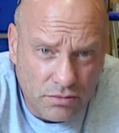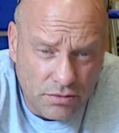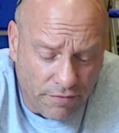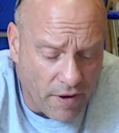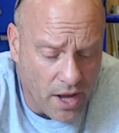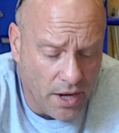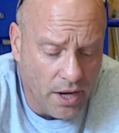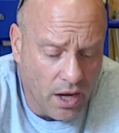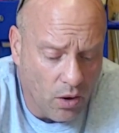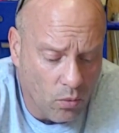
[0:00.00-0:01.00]
to find
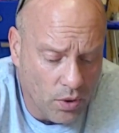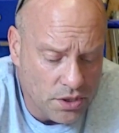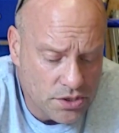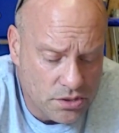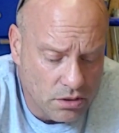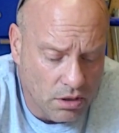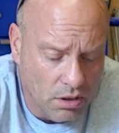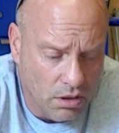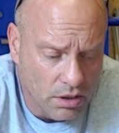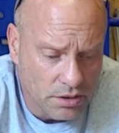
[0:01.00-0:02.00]
out which
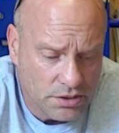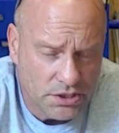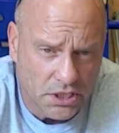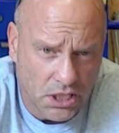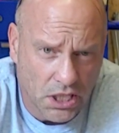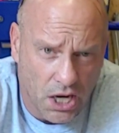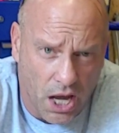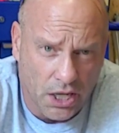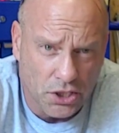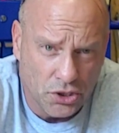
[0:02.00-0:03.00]
sealant
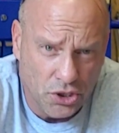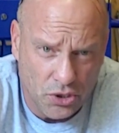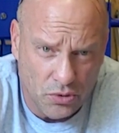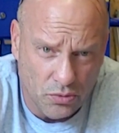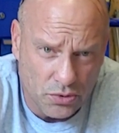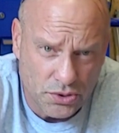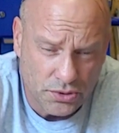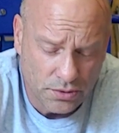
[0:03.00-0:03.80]
I could use.